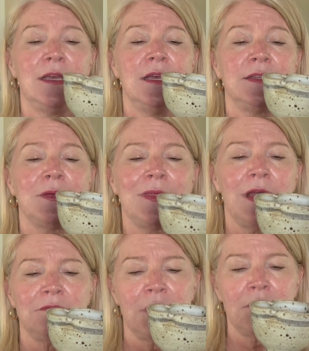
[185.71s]
So I
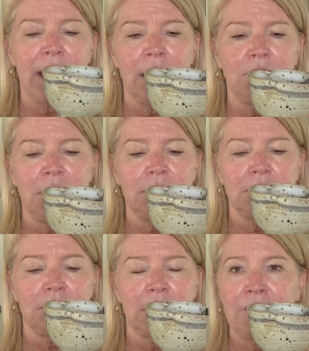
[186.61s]
thought, okay, well,
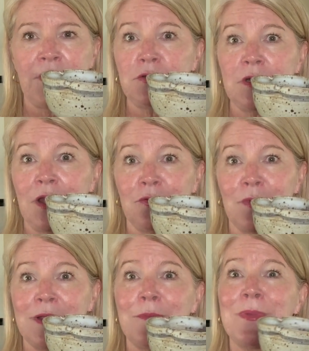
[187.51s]
I found another
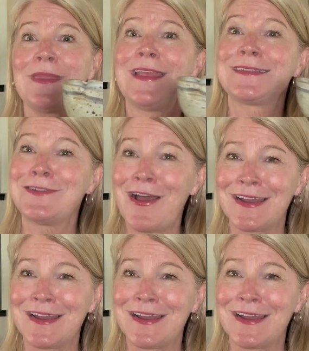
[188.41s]
one, but it's not.